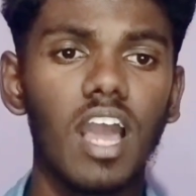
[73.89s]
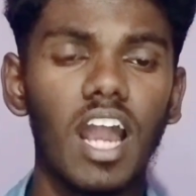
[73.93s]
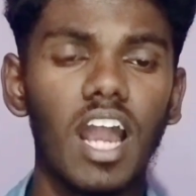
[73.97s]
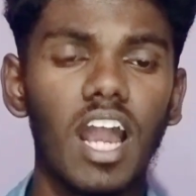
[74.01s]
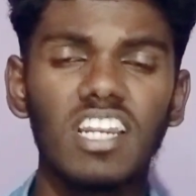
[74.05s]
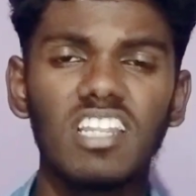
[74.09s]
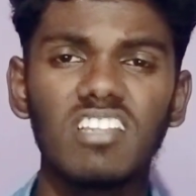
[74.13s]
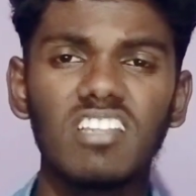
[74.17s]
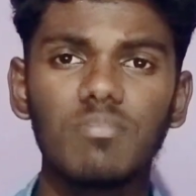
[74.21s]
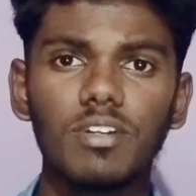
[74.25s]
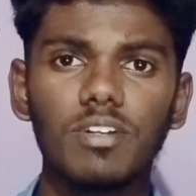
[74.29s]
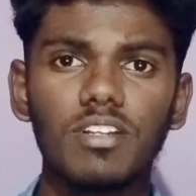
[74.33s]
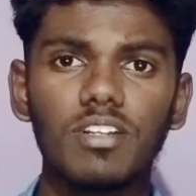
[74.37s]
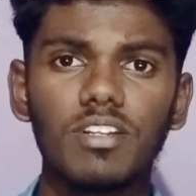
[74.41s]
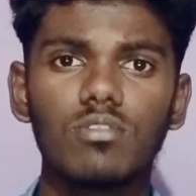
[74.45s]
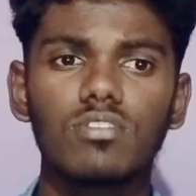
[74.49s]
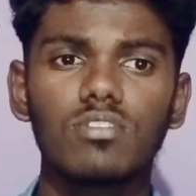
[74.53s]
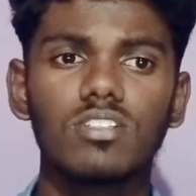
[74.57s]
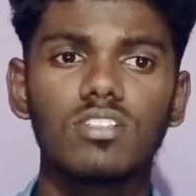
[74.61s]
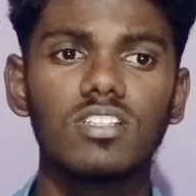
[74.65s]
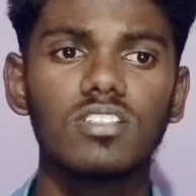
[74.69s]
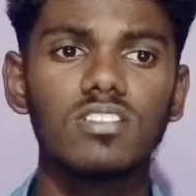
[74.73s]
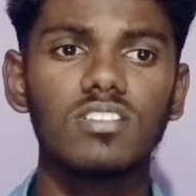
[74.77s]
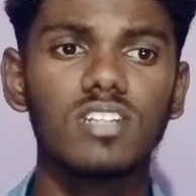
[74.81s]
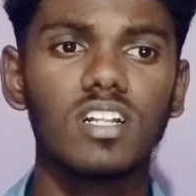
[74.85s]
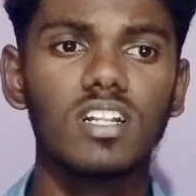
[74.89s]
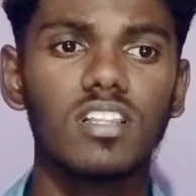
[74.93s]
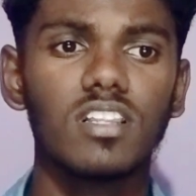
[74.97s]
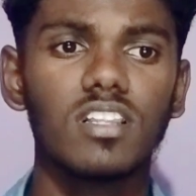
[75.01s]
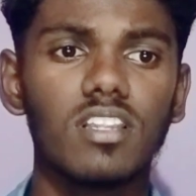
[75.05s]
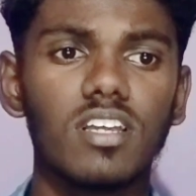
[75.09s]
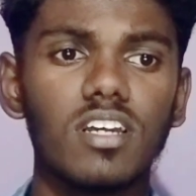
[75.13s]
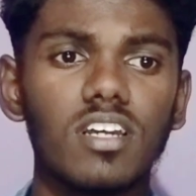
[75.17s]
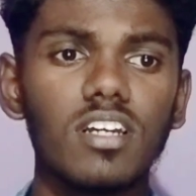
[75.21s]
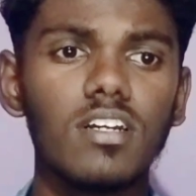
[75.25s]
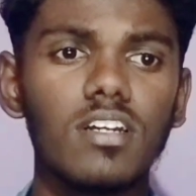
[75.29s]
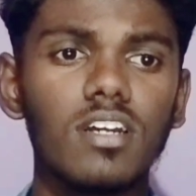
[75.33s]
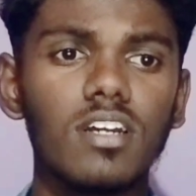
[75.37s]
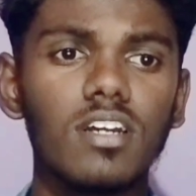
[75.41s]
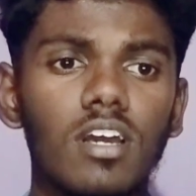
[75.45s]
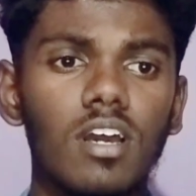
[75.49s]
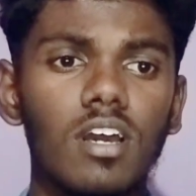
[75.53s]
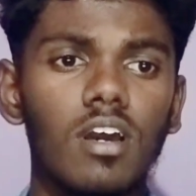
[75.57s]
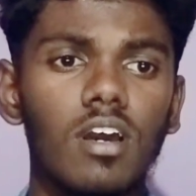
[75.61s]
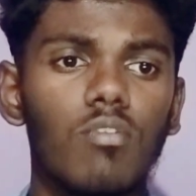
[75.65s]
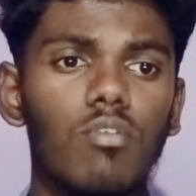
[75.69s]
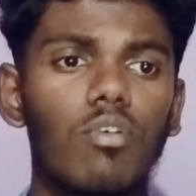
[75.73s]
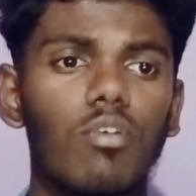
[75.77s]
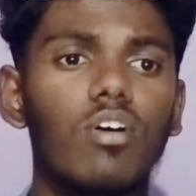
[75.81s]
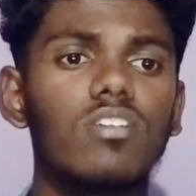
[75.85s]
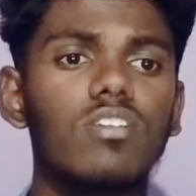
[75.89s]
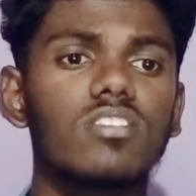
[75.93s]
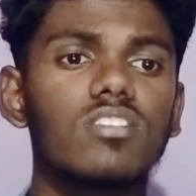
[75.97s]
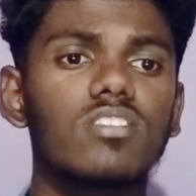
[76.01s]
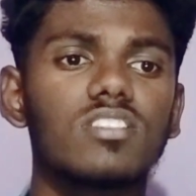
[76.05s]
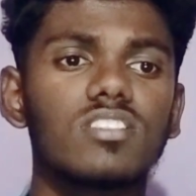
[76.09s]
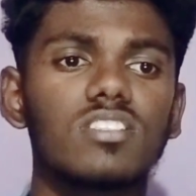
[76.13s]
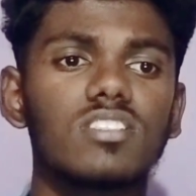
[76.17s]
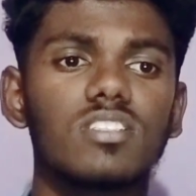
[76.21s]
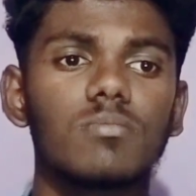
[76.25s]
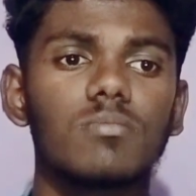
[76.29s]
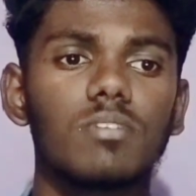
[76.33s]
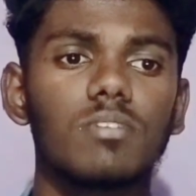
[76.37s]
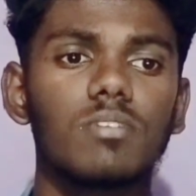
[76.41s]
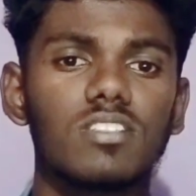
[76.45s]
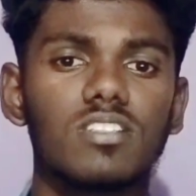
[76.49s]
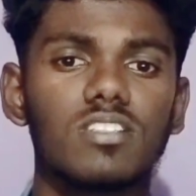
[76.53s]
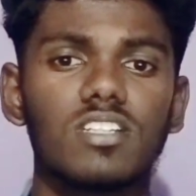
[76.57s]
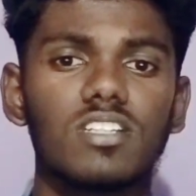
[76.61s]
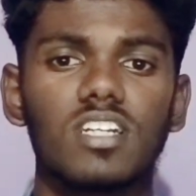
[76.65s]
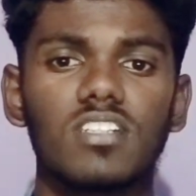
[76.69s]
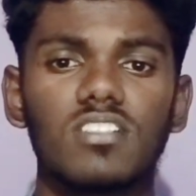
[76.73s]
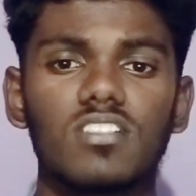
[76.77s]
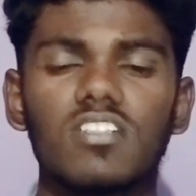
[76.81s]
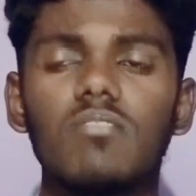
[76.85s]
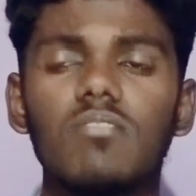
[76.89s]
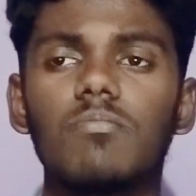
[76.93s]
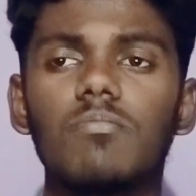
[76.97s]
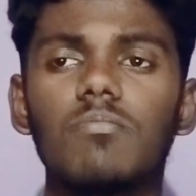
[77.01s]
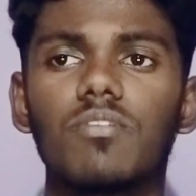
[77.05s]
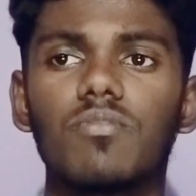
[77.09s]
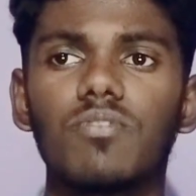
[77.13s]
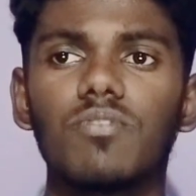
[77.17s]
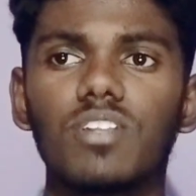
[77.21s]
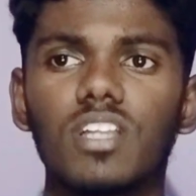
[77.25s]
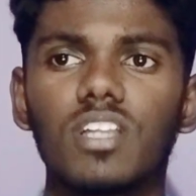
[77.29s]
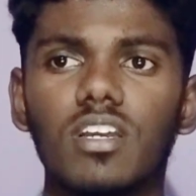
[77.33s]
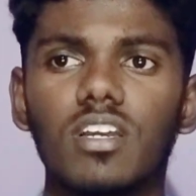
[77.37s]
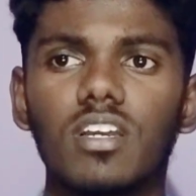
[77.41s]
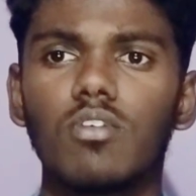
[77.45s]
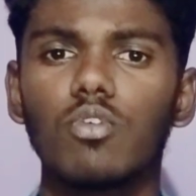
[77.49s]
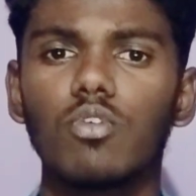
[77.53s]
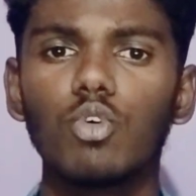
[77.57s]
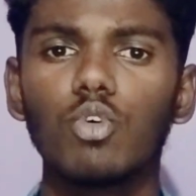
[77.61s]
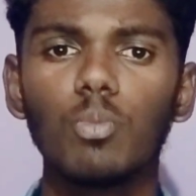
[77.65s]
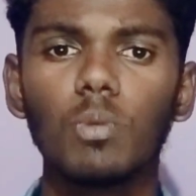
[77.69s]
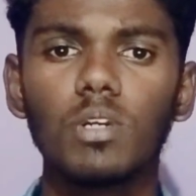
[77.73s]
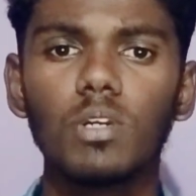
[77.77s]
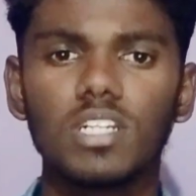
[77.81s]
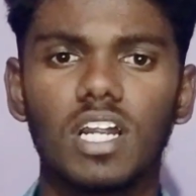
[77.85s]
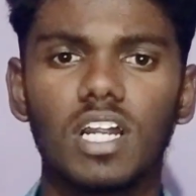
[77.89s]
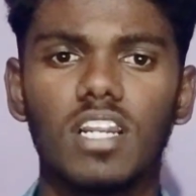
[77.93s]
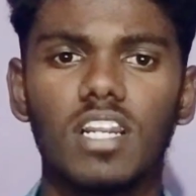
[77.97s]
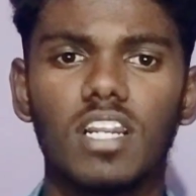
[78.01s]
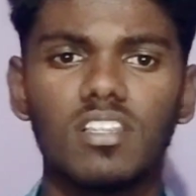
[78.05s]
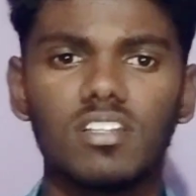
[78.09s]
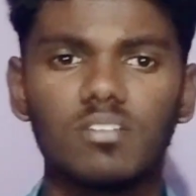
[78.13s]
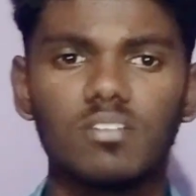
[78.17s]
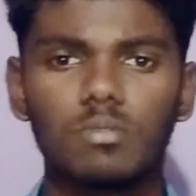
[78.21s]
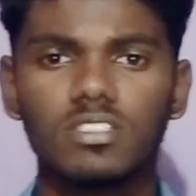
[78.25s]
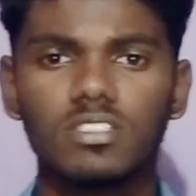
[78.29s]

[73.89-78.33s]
anticipate user needs, and the foster seamless interaction between the human and the